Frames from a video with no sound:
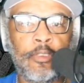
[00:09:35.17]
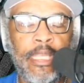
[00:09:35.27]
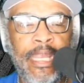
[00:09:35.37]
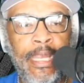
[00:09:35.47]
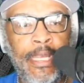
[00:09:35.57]

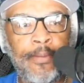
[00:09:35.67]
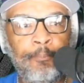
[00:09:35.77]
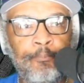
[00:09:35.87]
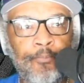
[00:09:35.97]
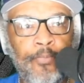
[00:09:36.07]
And
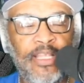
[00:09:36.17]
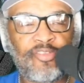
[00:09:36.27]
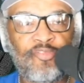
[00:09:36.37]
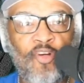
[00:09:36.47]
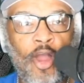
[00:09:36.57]

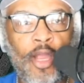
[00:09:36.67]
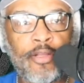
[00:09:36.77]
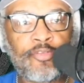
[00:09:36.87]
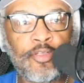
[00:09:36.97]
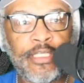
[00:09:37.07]
as far
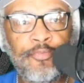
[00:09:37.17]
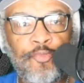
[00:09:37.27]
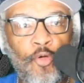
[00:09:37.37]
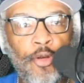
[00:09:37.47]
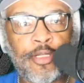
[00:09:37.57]
as looking
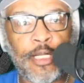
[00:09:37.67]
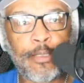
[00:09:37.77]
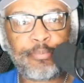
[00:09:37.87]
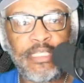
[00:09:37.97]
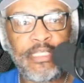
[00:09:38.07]
for a
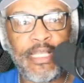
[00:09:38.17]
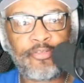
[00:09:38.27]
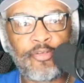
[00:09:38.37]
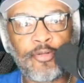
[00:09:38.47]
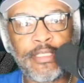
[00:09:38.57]
company
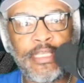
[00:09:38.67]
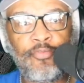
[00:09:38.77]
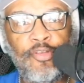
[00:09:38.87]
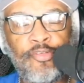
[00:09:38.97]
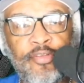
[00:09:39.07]
that's gonna
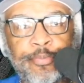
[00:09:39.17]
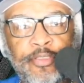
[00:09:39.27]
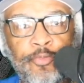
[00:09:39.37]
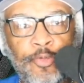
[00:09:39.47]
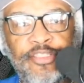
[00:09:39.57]
give you
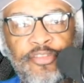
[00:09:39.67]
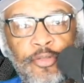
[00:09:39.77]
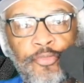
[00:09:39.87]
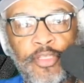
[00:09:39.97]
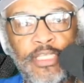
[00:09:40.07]
something
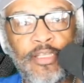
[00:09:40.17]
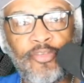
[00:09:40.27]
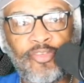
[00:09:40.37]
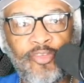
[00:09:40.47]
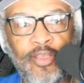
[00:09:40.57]
regional so you can
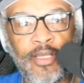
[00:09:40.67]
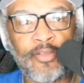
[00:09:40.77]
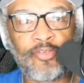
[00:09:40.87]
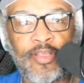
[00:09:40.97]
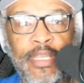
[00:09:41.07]

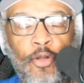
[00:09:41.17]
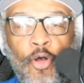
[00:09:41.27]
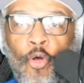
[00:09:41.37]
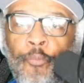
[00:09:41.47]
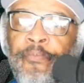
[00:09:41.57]
stay
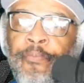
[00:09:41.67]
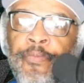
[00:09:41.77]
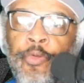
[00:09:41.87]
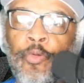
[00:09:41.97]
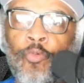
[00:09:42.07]
home,
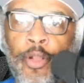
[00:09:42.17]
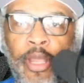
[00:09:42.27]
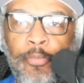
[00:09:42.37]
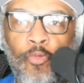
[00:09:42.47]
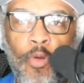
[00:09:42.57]
well,
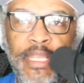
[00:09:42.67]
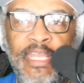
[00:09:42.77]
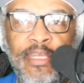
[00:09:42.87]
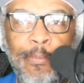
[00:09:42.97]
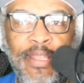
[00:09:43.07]
number one,
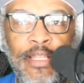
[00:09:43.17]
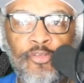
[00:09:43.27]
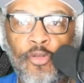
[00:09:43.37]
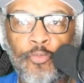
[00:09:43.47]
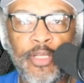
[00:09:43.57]
it
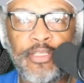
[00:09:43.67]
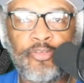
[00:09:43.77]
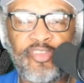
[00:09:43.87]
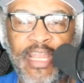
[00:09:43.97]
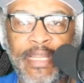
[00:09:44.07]
depends on where you're
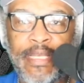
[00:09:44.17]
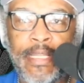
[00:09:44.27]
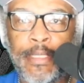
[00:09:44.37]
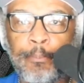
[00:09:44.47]
staying at.